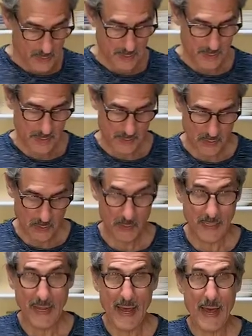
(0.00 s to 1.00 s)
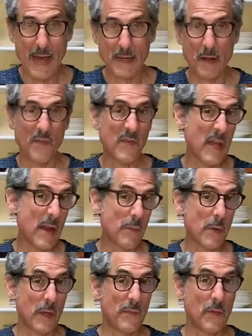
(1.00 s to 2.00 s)
to this, you can add a
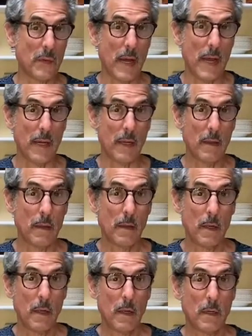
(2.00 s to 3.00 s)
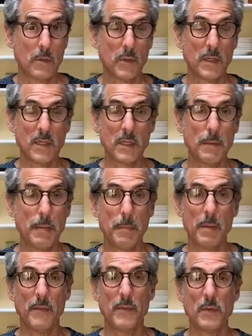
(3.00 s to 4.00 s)
flavoring if you like. Traditionally,
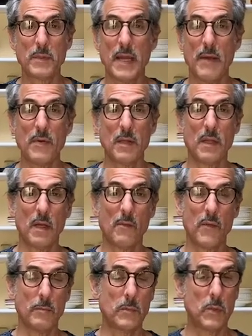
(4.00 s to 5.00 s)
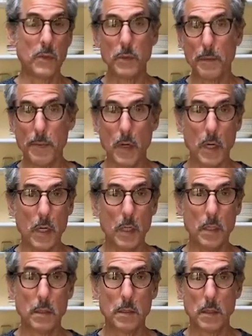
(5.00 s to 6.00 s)
people have used everything from juniper
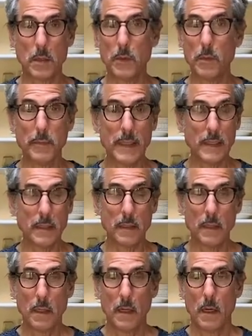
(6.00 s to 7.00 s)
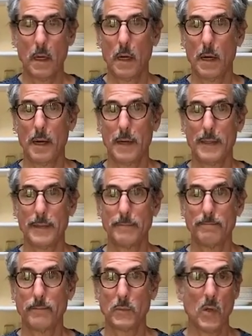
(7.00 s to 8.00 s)
to cumin.
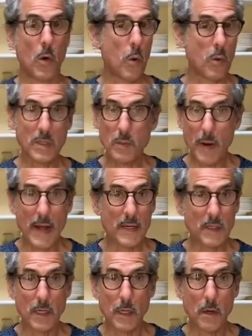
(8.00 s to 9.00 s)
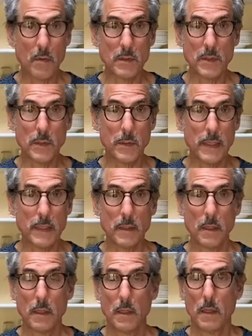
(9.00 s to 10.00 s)
Horseradish can go into it.
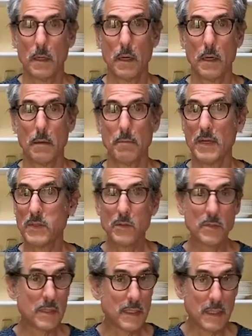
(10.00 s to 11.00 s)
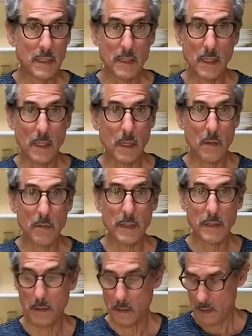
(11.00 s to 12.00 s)
Mustard seeds can go
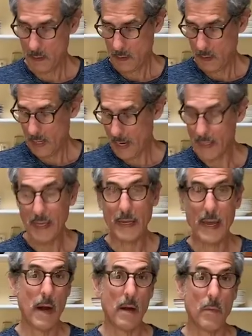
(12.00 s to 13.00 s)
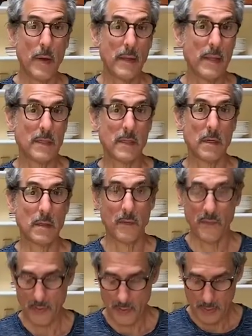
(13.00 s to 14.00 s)
in. I like caraway. That's another
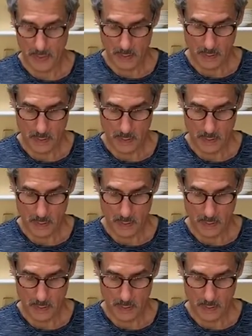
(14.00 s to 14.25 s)
very